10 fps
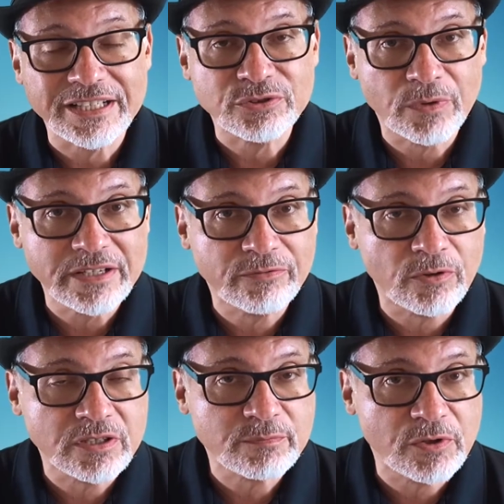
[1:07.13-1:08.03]

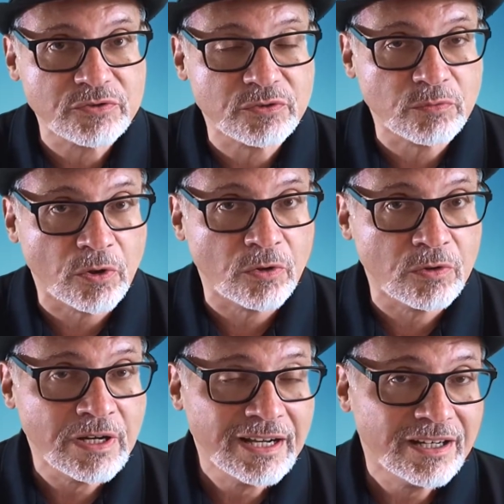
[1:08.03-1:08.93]
24 exposure
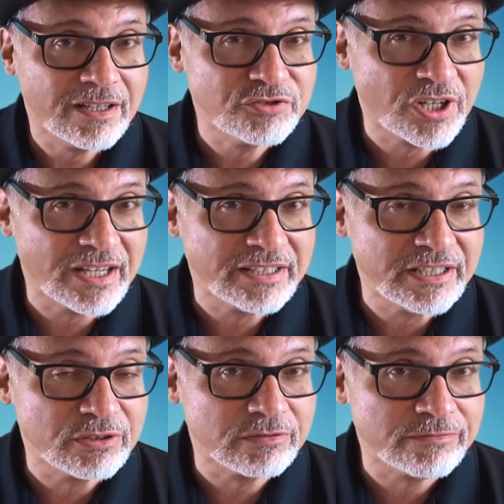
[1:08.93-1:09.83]
roll of Giant
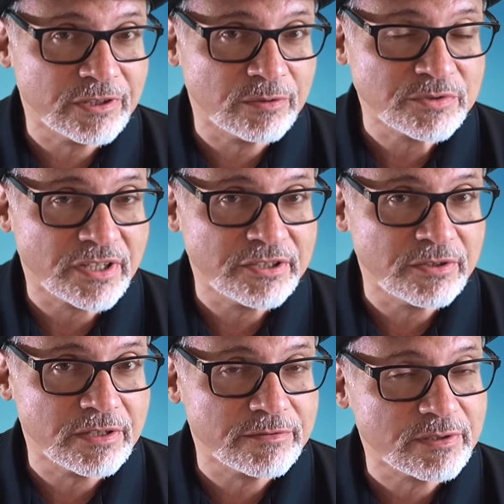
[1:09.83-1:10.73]
Eagle film, so I
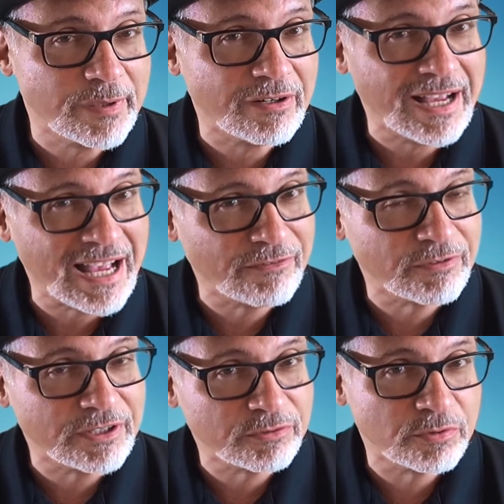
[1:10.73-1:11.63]
knew that it was about
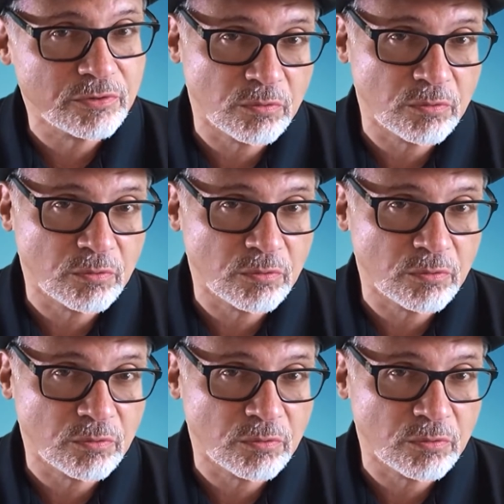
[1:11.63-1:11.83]
halfway through the